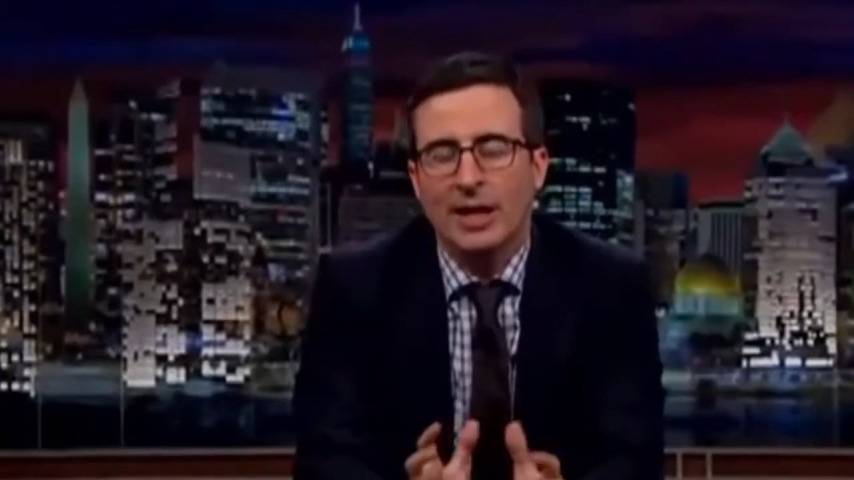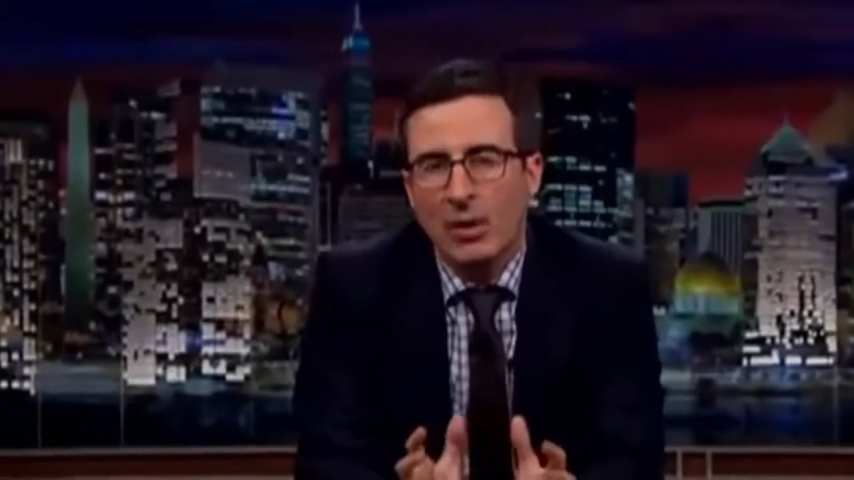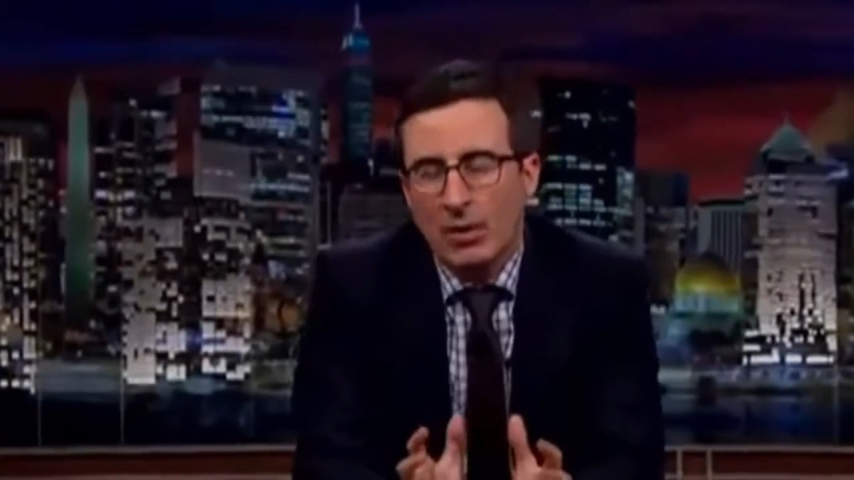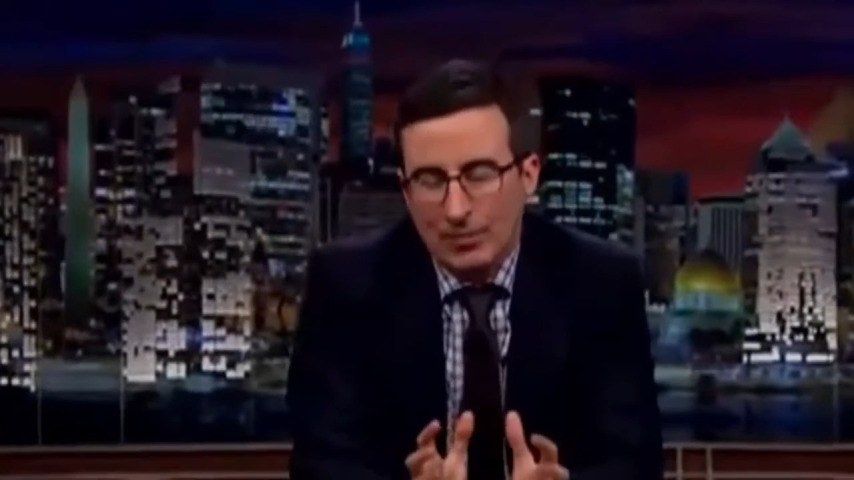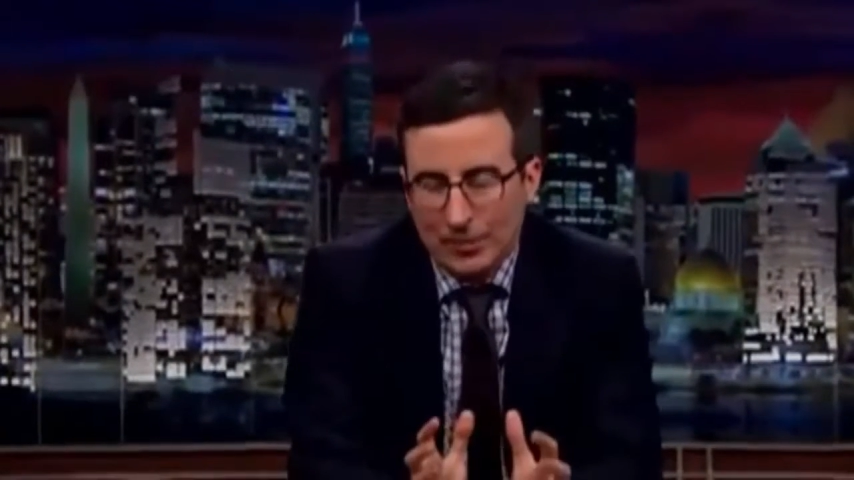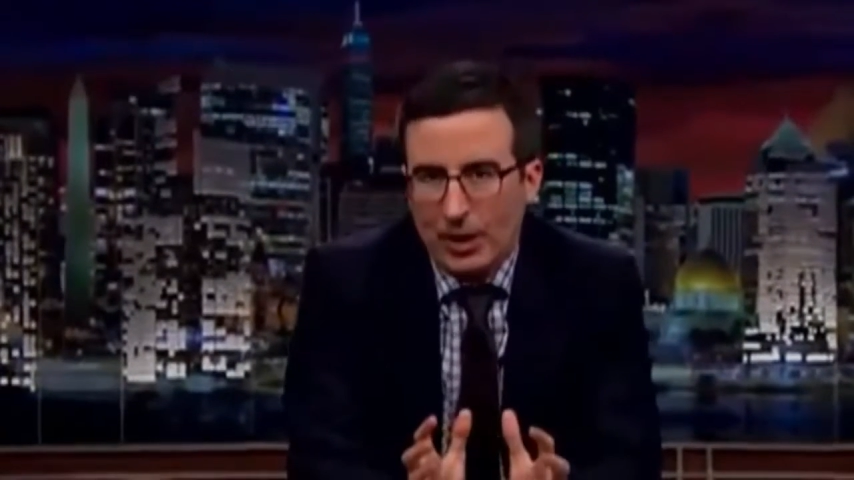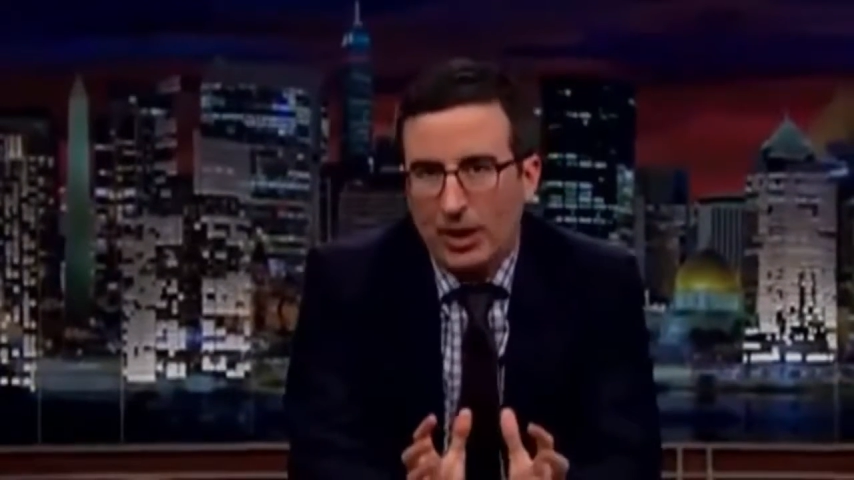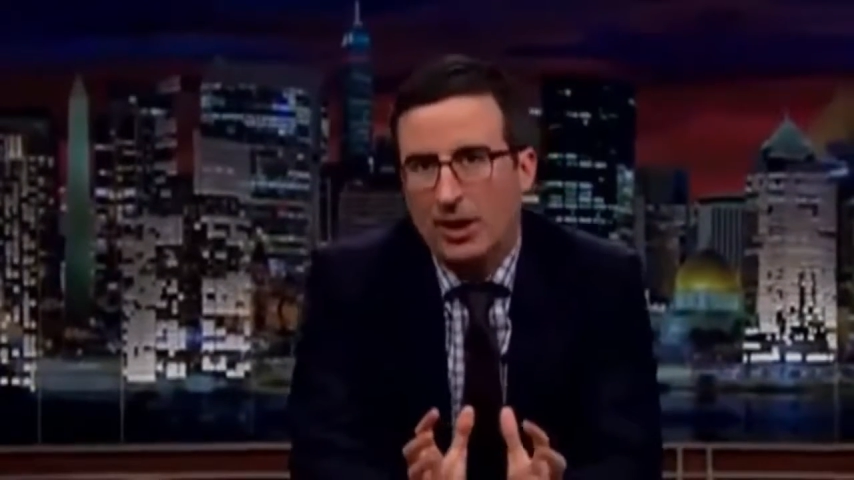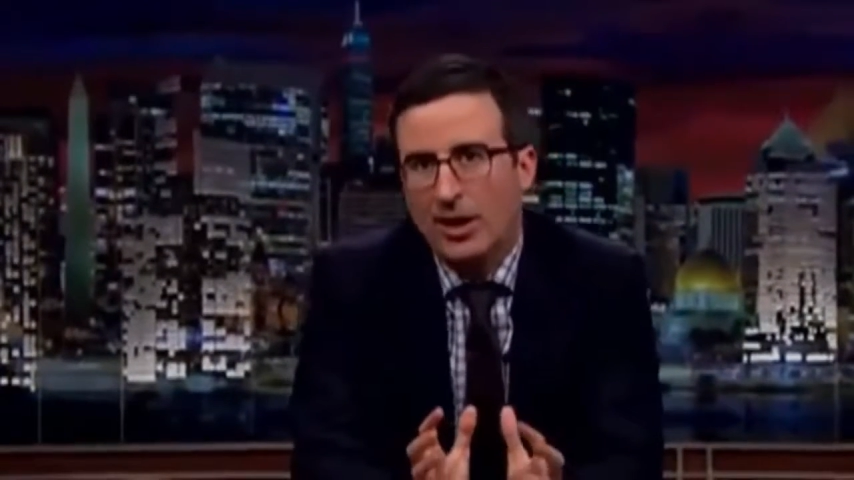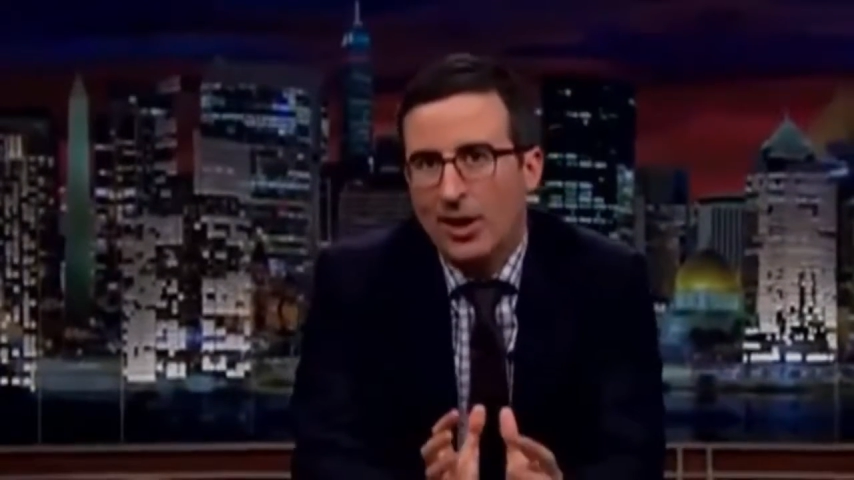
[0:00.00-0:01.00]
Now,
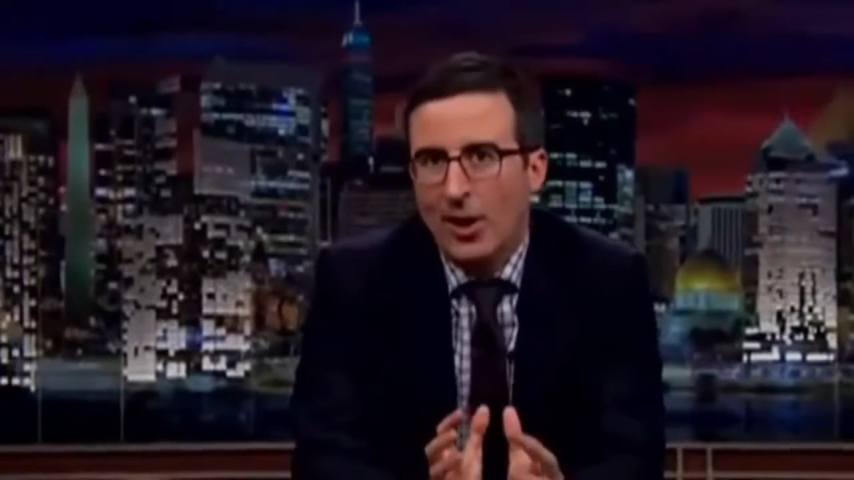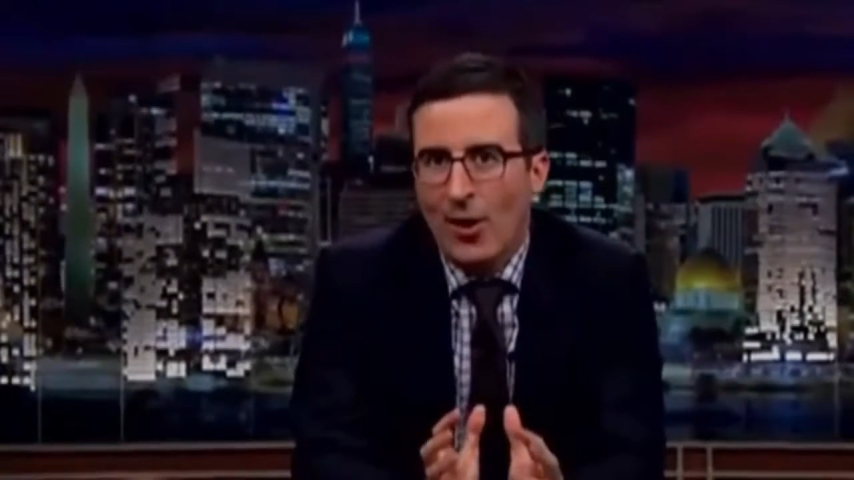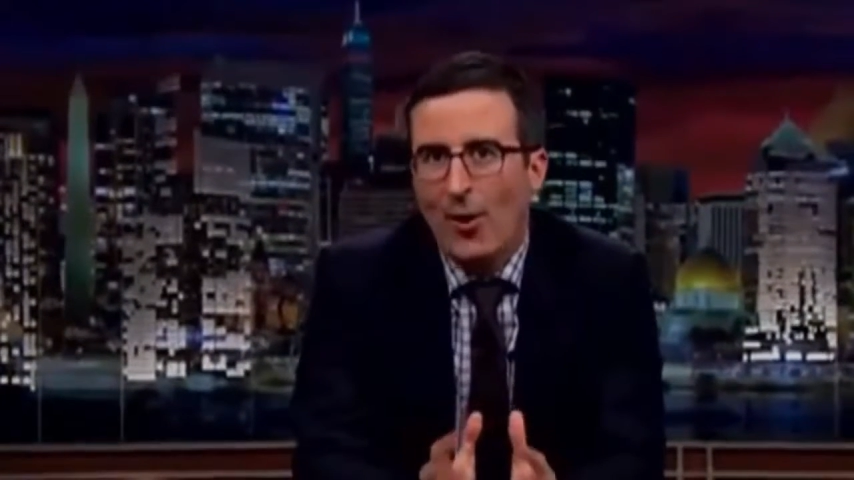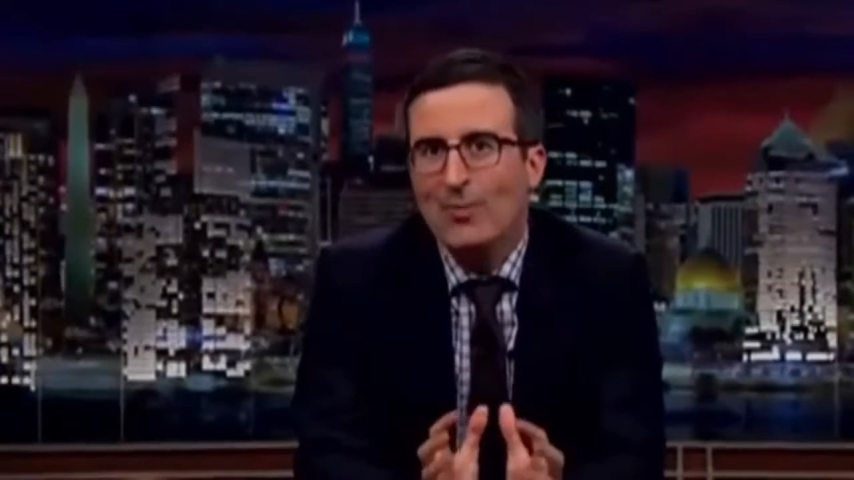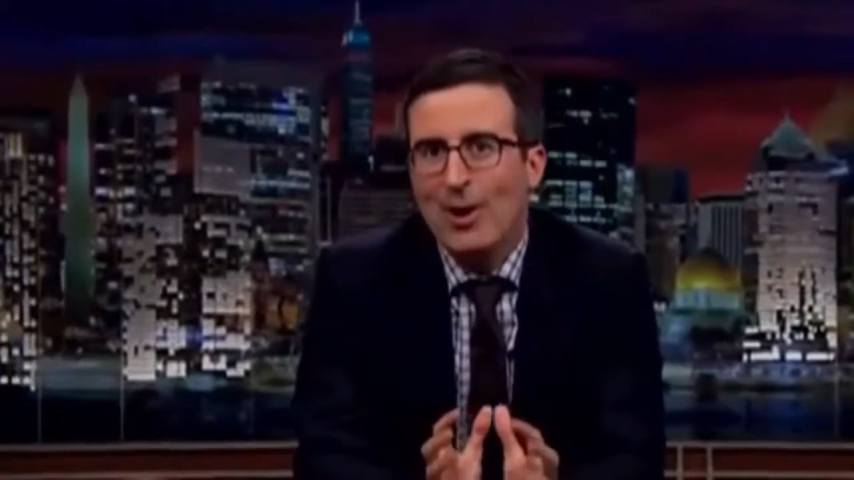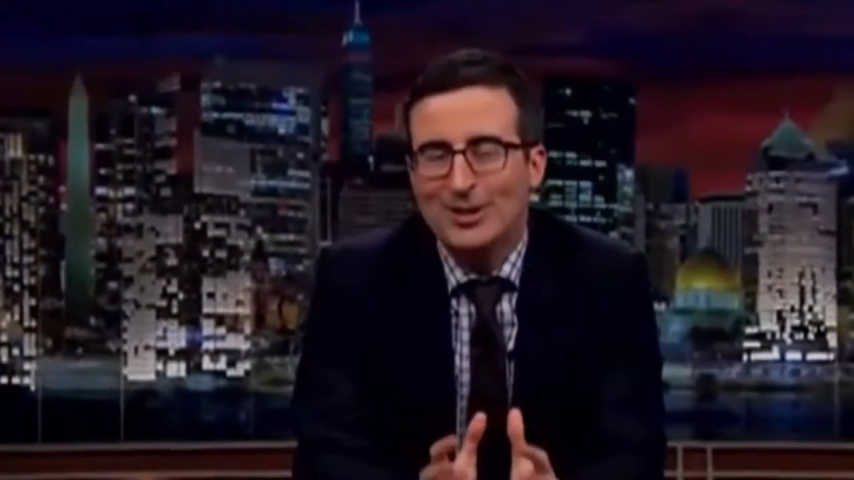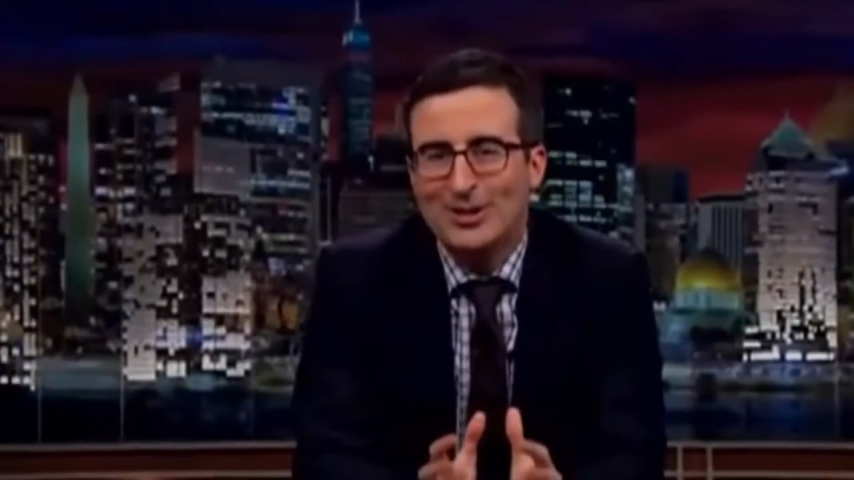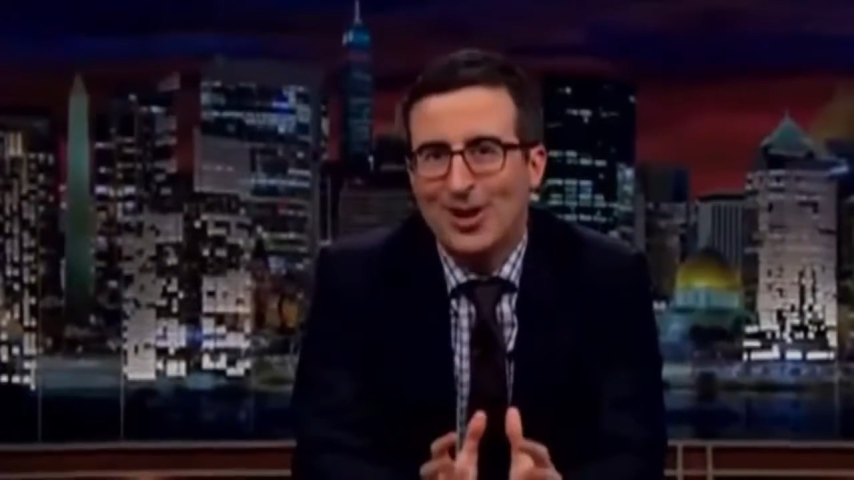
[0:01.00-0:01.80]
on my